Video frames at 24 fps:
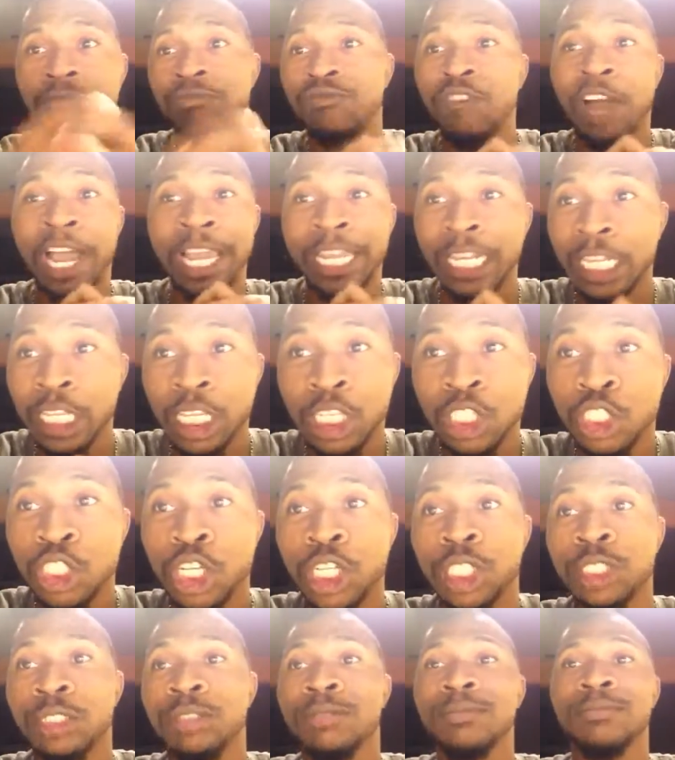fighting each
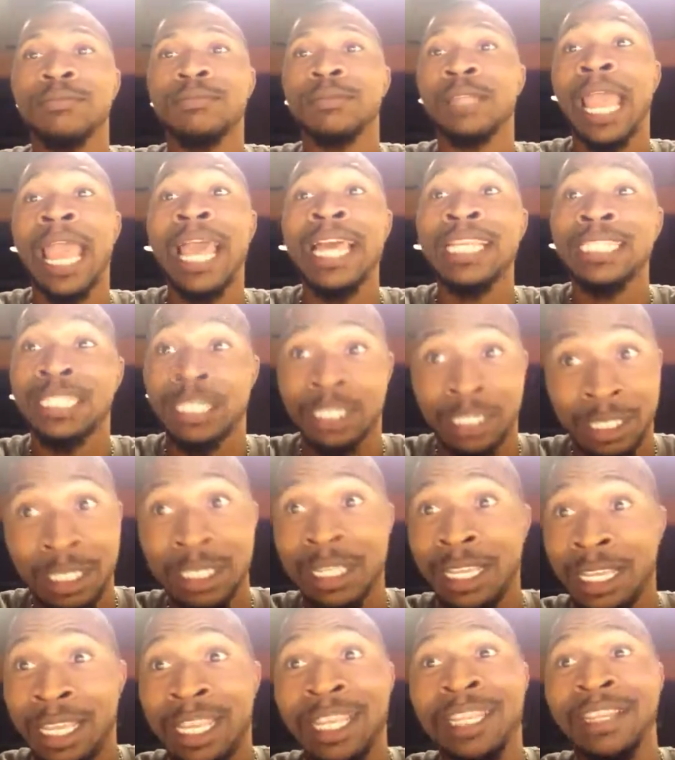other, as it's
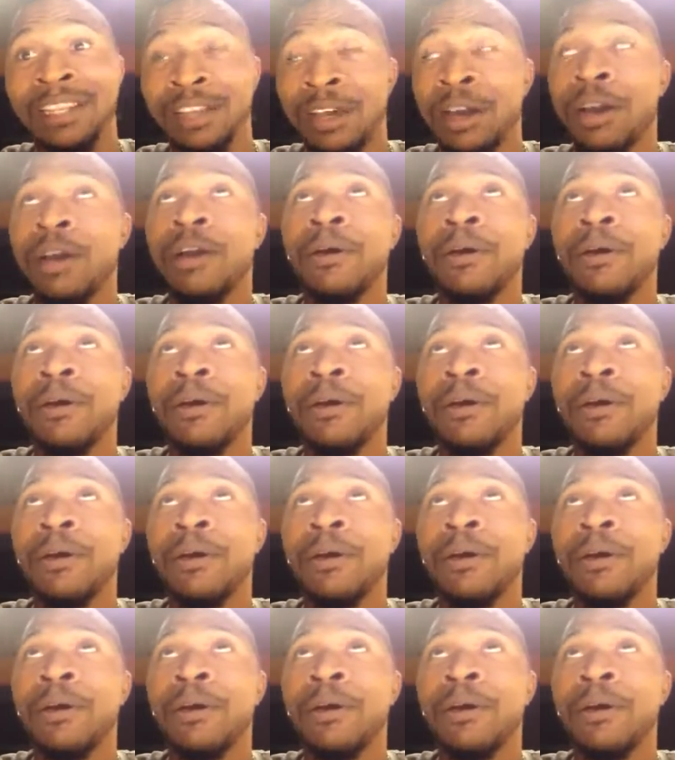in